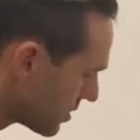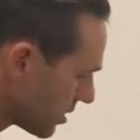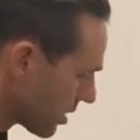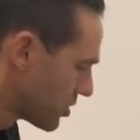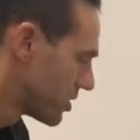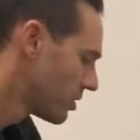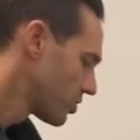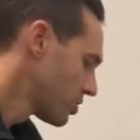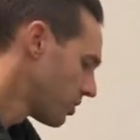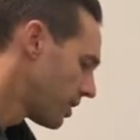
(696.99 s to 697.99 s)
So Dr. Janelle will
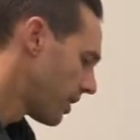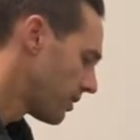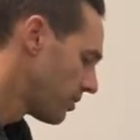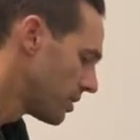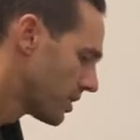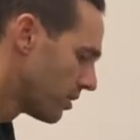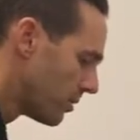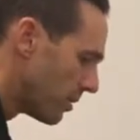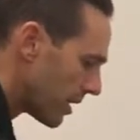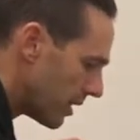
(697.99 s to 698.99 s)
show you how to do this here.
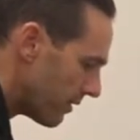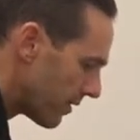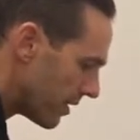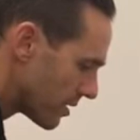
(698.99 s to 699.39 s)
Maybe you can lift